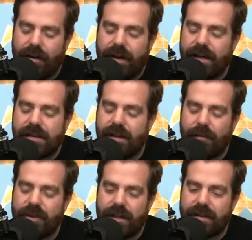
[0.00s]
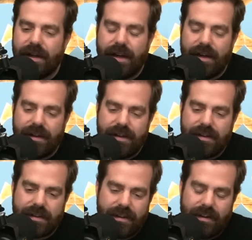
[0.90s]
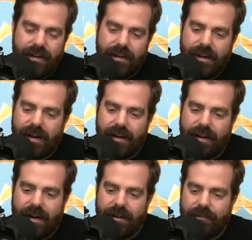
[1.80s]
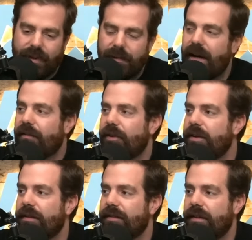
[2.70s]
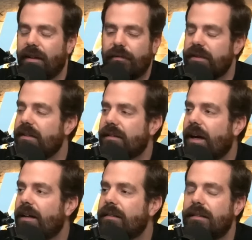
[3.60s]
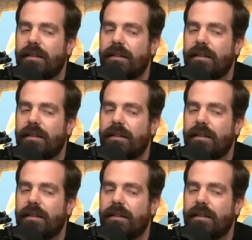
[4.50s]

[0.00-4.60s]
next subject today is I'm head over heels in love with this guy.